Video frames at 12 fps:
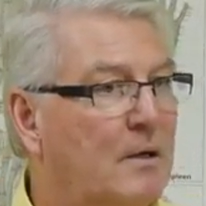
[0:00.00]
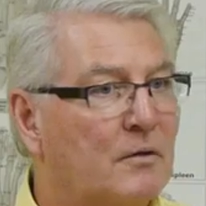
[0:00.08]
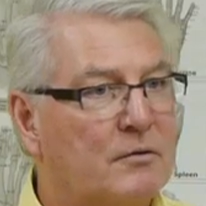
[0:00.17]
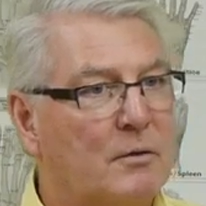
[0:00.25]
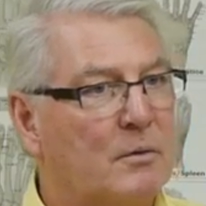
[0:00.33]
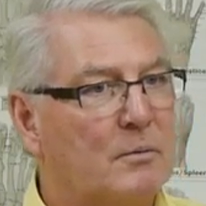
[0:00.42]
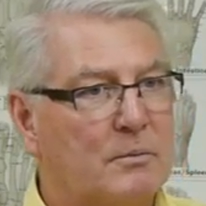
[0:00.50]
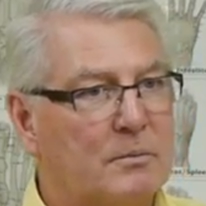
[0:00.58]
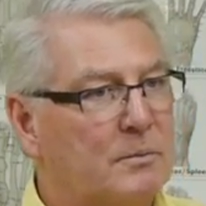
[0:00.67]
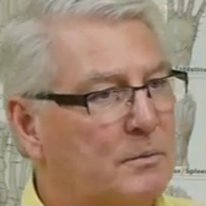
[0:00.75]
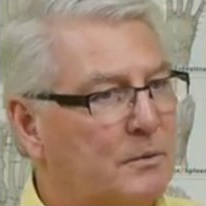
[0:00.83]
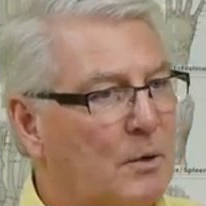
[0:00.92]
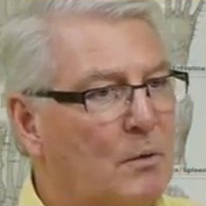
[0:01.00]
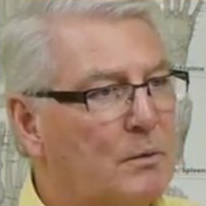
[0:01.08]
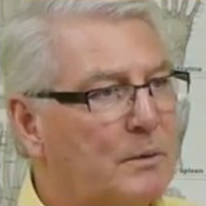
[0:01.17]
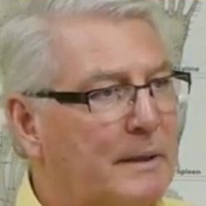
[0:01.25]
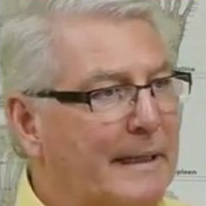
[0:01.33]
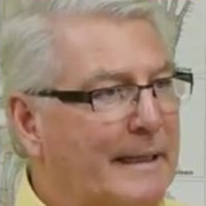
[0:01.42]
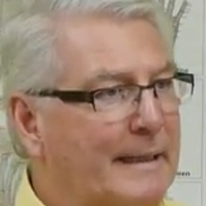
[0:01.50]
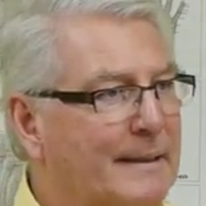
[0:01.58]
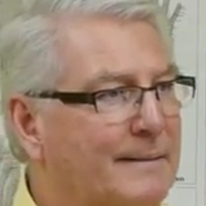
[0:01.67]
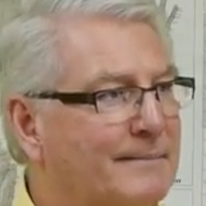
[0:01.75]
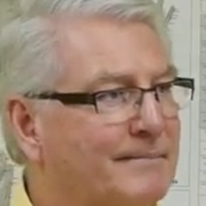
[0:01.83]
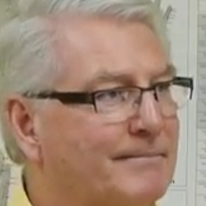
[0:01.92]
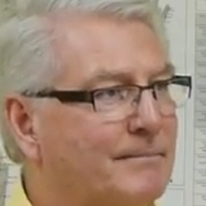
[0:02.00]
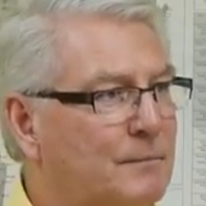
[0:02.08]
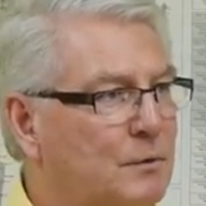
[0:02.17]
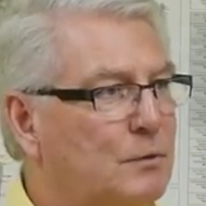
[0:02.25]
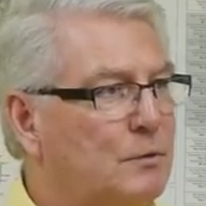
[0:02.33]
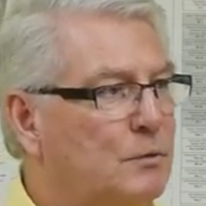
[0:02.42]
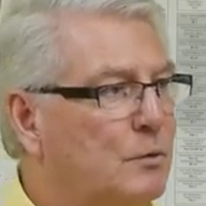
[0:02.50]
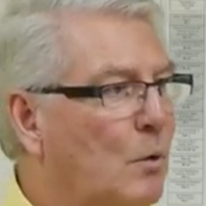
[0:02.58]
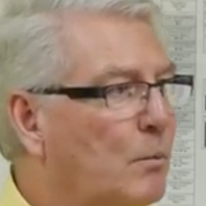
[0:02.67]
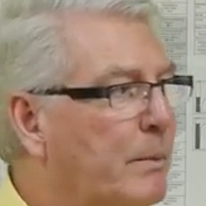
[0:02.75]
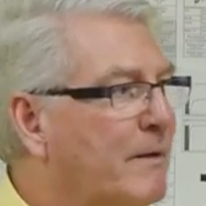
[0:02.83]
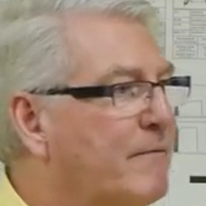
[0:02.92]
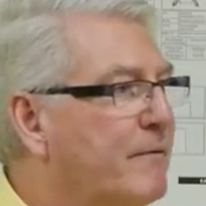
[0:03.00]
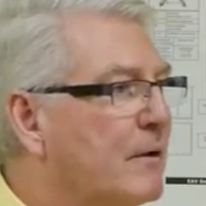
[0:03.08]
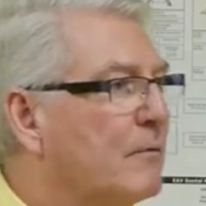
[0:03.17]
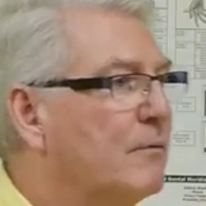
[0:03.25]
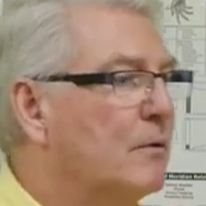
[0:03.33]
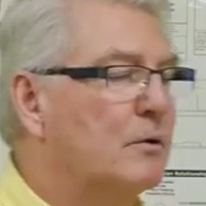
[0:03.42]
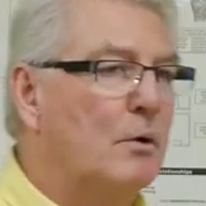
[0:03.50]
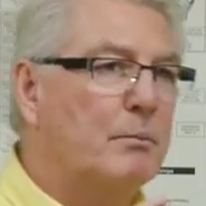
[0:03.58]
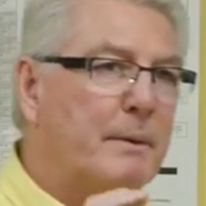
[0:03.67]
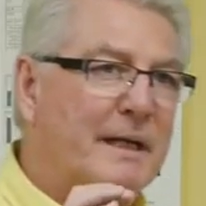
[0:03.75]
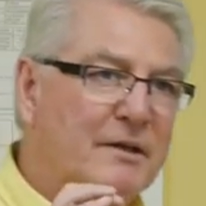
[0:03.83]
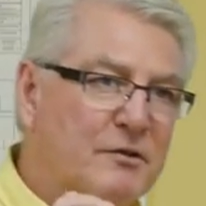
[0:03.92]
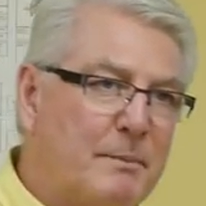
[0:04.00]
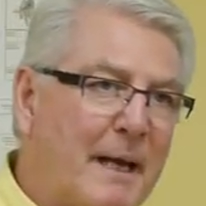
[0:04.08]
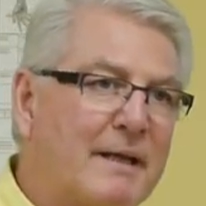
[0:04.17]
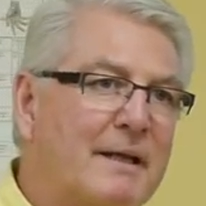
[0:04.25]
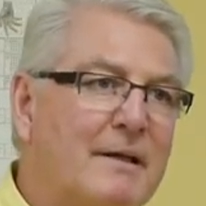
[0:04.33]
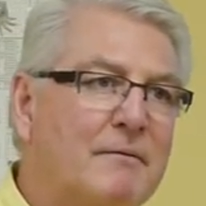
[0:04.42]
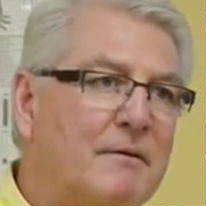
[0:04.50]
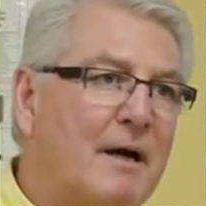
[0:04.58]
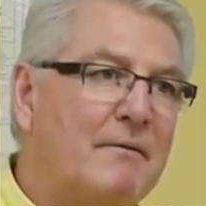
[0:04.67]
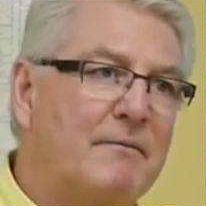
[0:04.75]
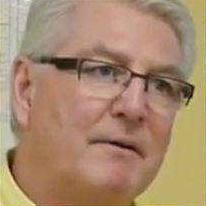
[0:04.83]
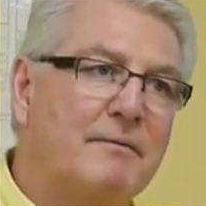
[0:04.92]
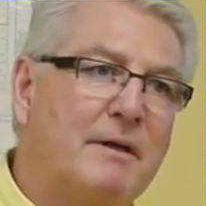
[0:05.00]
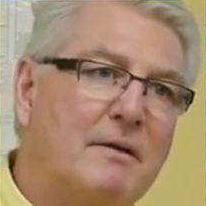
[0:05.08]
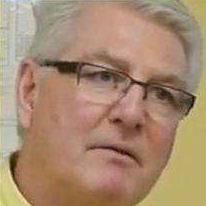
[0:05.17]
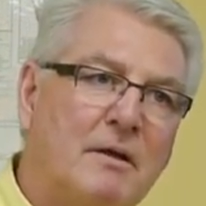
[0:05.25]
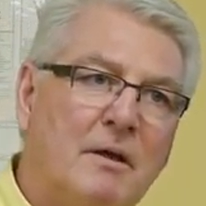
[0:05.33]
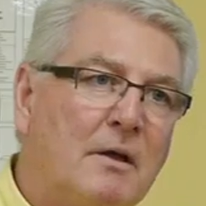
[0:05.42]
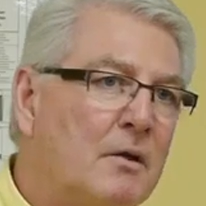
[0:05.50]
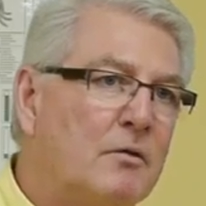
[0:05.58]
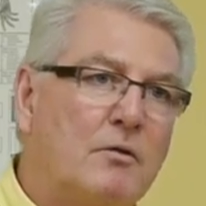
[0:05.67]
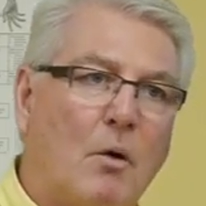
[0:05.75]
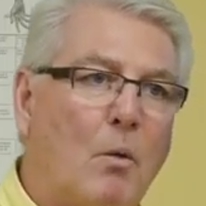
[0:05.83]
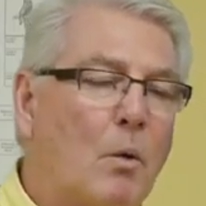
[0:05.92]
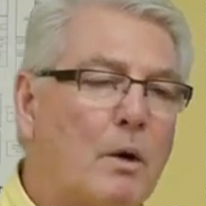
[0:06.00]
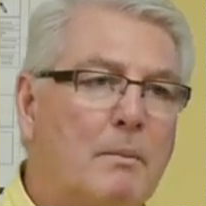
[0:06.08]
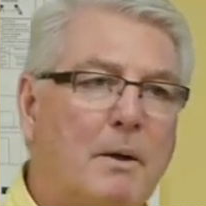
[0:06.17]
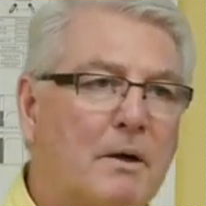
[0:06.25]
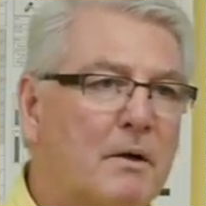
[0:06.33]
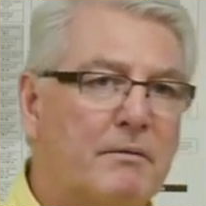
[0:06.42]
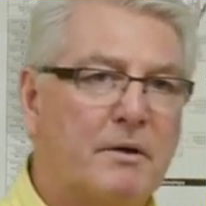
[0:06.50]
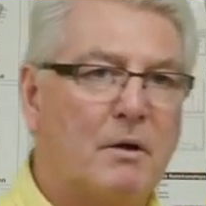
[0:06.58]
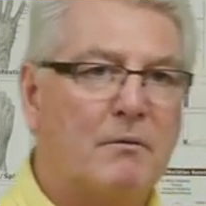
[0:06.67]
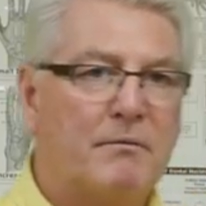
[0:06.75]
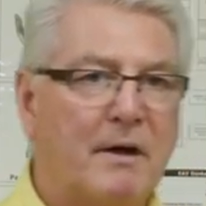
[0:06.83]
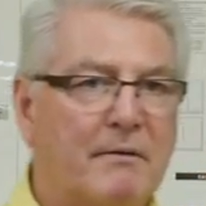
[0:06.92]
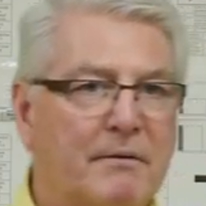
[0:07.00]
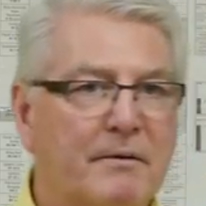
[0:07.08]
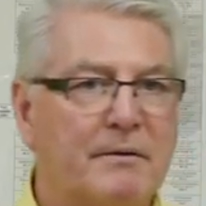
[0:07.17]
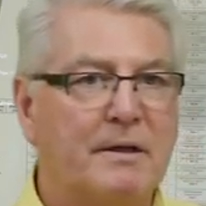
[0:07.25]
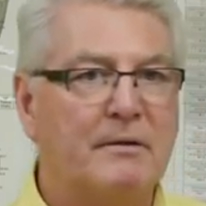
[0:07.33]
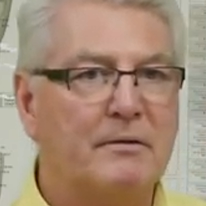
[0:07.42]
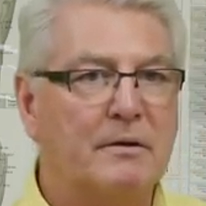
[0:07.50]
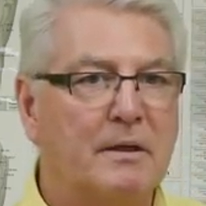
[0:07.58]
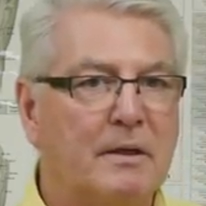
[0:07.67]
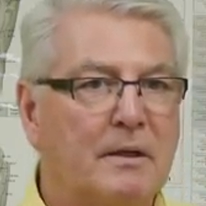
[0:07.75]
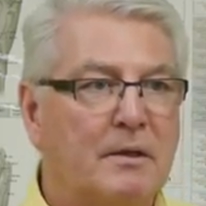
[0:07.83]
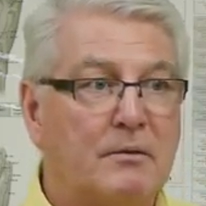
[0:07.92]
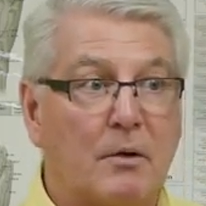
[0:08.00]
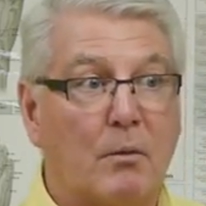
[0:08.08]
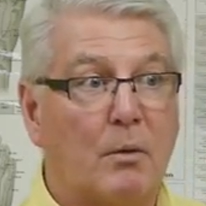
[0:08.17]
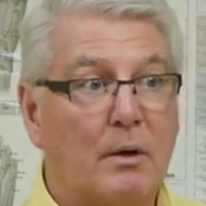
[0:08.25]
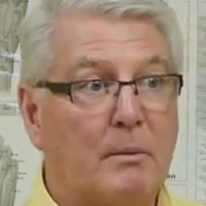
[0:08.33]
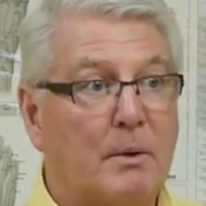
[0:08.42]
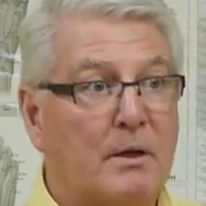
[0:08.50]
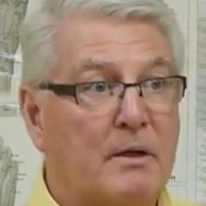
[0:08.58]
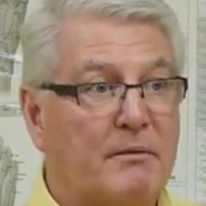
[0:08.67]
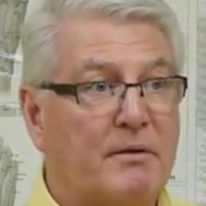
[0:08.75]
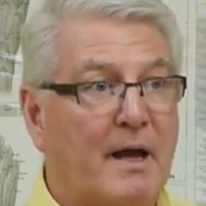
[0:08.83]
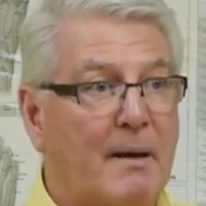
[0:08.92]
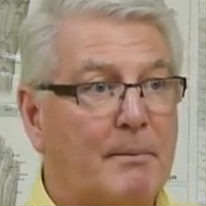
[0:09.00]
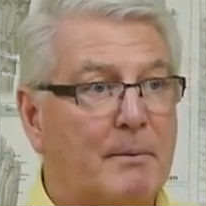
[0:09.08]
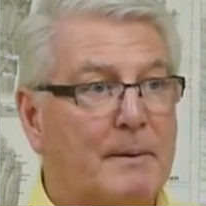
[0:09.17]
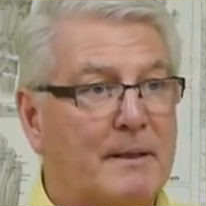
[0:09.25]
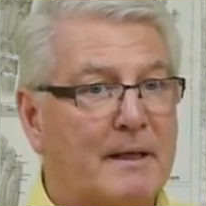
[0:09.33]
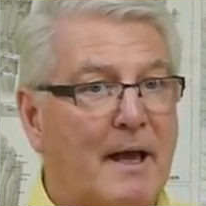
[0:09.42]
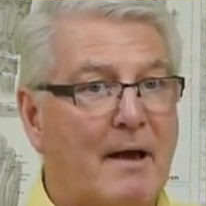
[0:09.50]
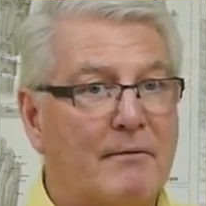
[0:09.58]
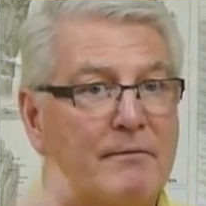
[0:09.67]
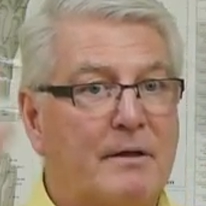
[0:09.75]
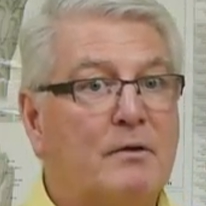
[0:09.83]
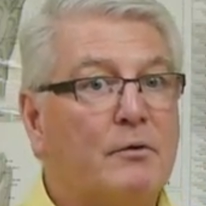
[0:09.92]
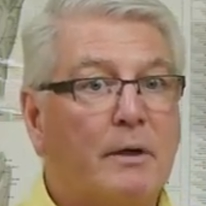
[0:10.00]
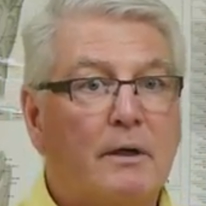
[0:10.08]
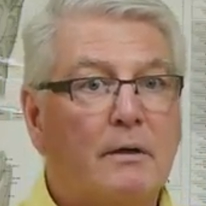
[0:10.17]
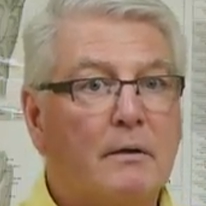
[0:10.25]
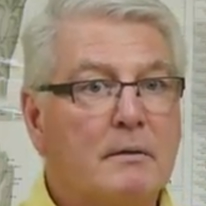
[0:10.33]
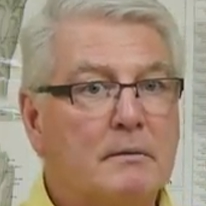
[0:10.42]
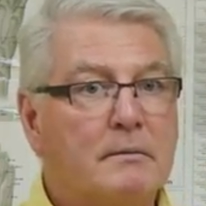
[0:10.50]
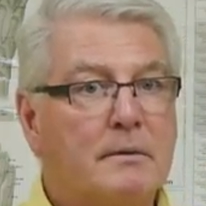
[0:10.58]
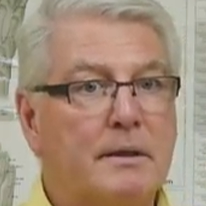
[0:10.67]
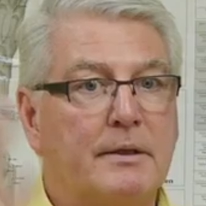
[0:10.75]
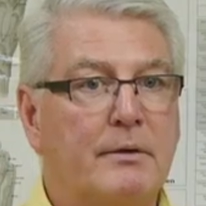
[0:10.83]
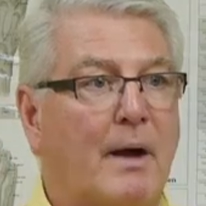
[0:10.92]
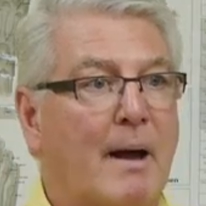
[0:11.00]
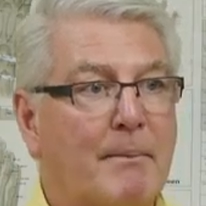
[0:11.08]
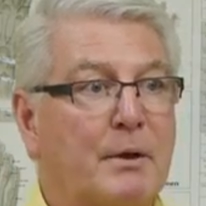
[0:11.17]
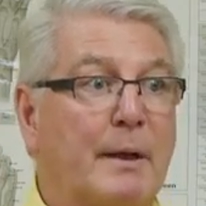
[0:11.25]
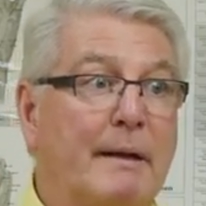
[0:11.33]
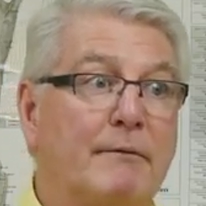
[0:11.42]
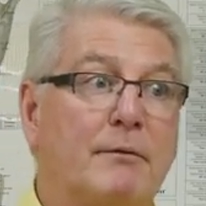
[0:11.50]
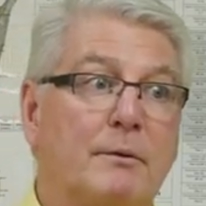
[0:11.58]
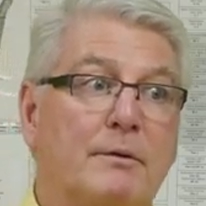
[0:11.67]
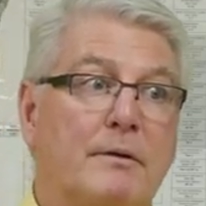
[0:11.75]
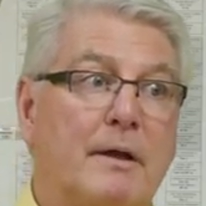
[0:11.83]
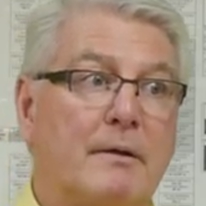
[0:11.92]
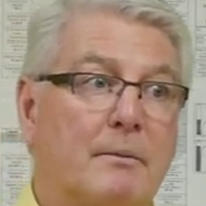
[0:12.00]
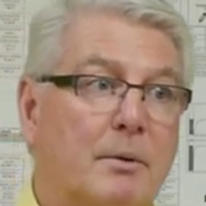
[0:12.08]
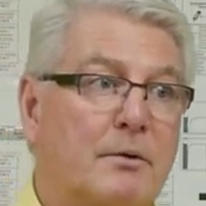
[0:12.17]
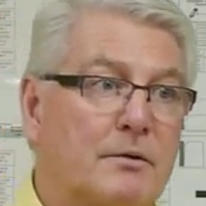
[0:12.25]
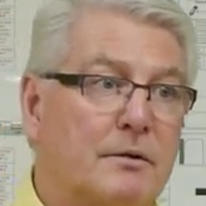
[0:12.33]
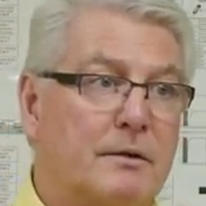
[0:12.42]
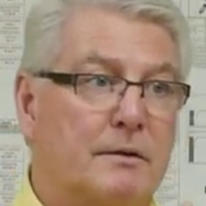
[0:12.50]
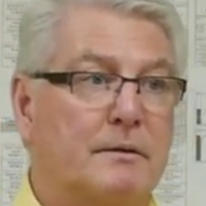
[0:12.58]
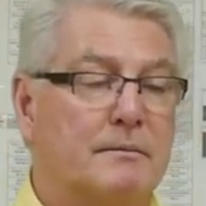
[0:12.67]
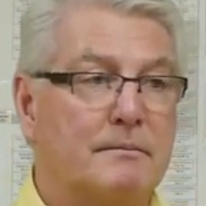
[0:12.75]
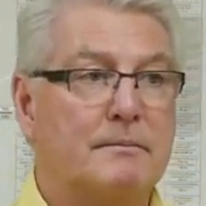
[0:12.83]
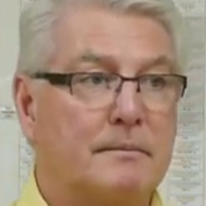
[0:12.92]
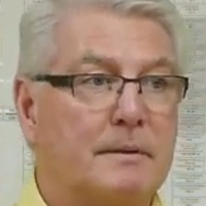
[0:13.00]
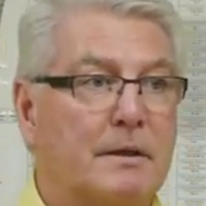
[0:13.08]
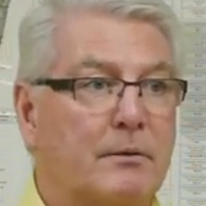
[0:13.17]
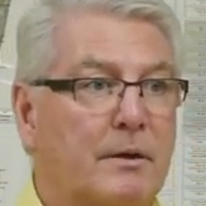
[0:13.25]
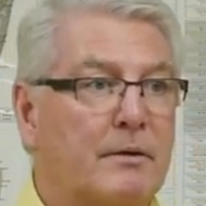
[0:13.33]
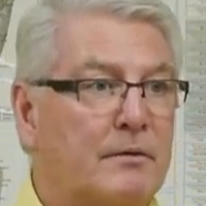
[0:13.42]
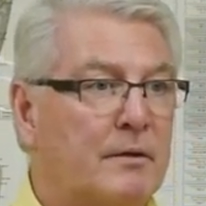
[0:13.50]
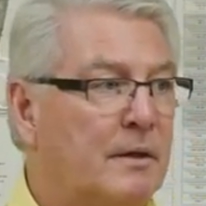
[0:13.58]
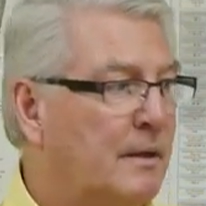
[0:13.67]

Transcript: so don't don't be fearful. Don't be expecting to find 50s. Don't worry about it if you don't find 50s. Don't worry about it if you happen to be a caffeine drinker and you happen to influence the other person to, to increase.